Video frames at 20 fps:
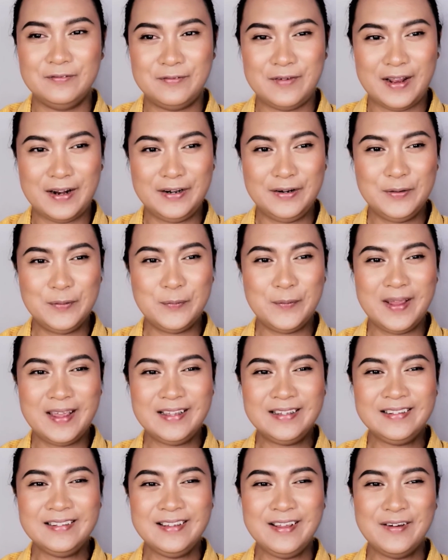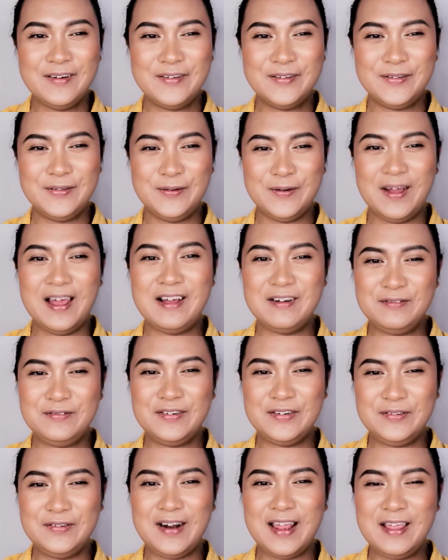Very well, you have
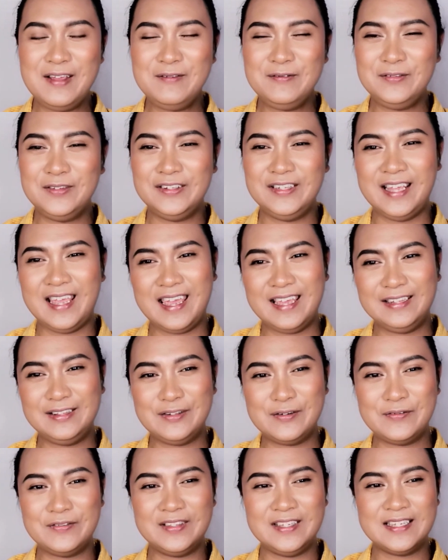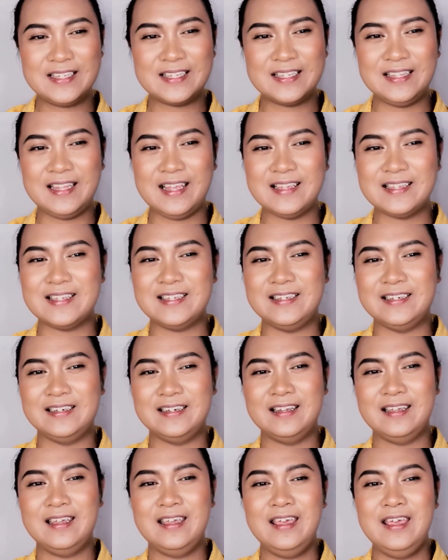arrived to the end of this lesson.
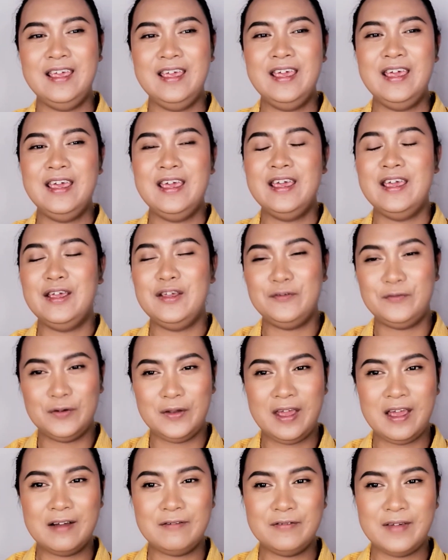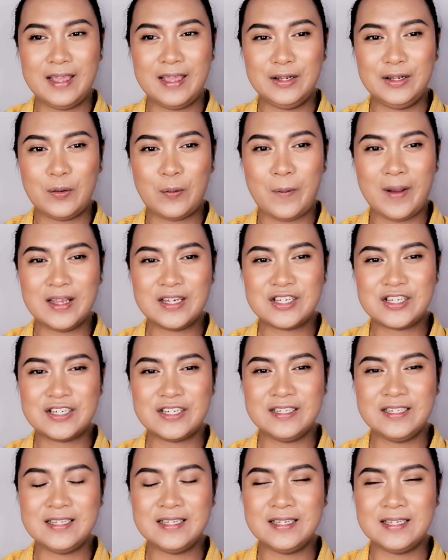If you have any
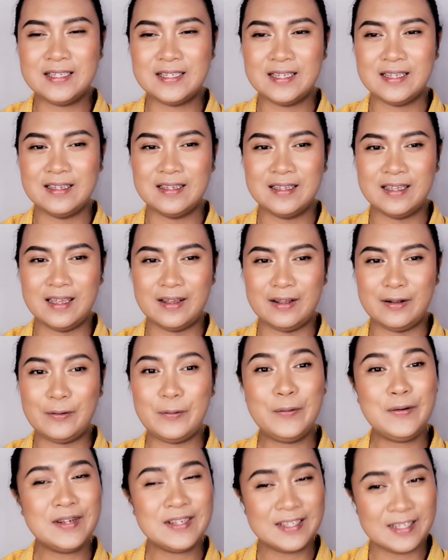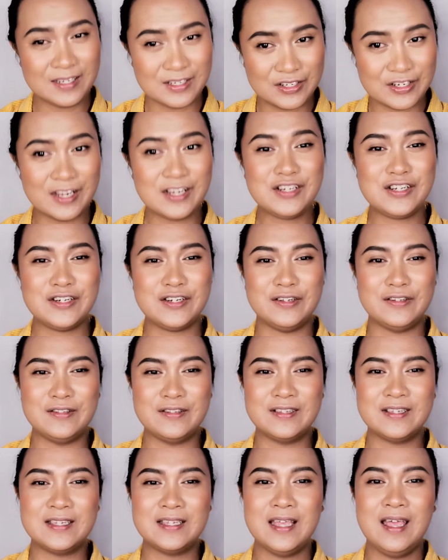questions or
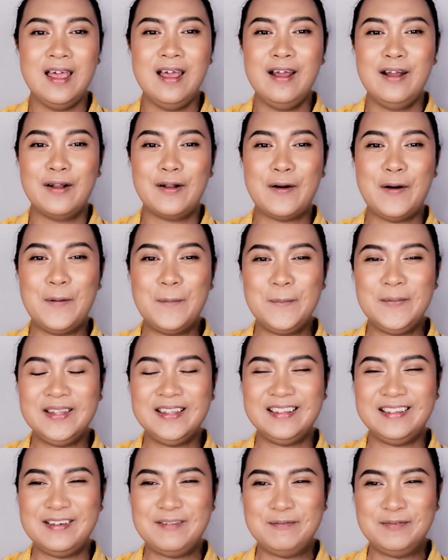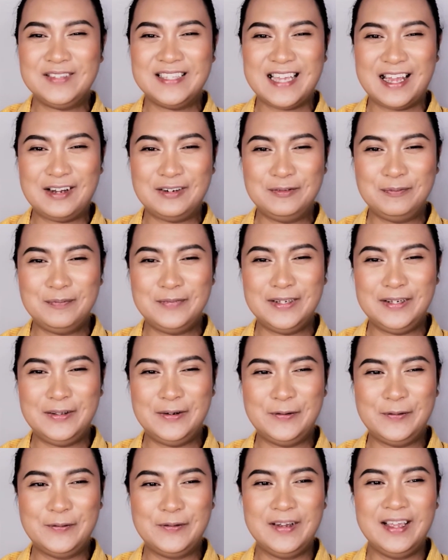suggestions, comment them down
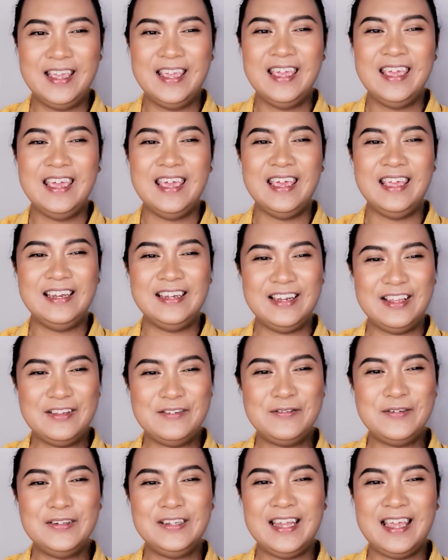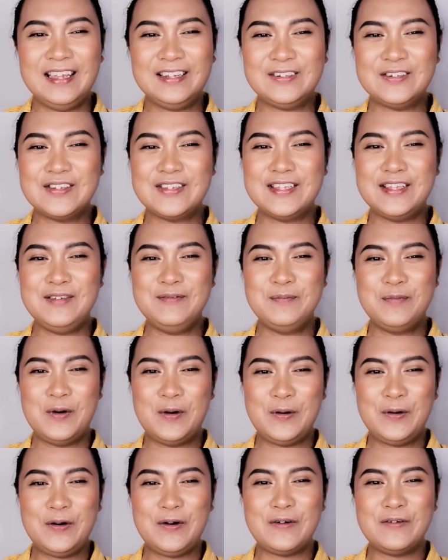below. And if you'd like to see
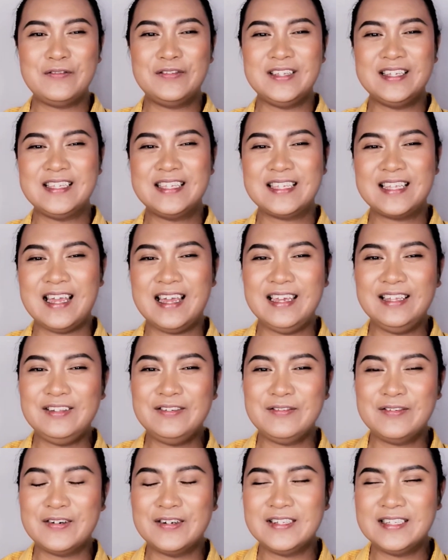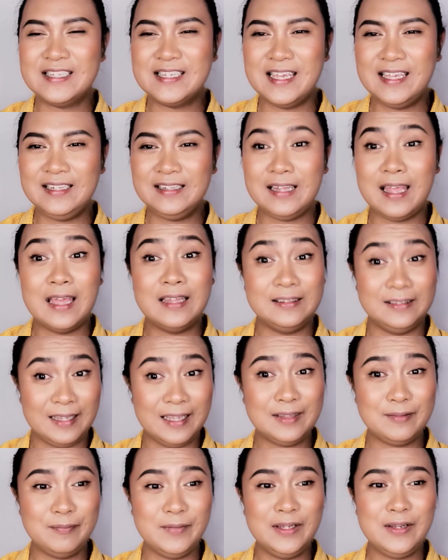more of this kind of content,
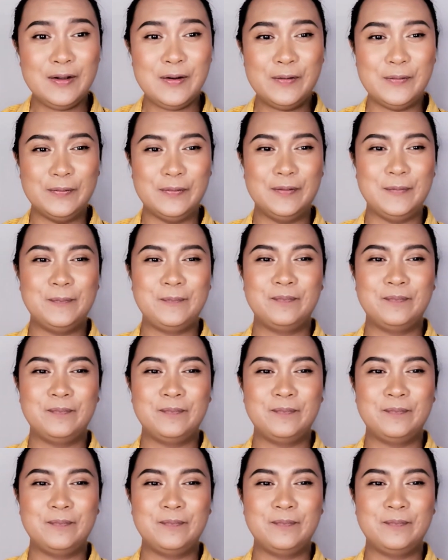let me know.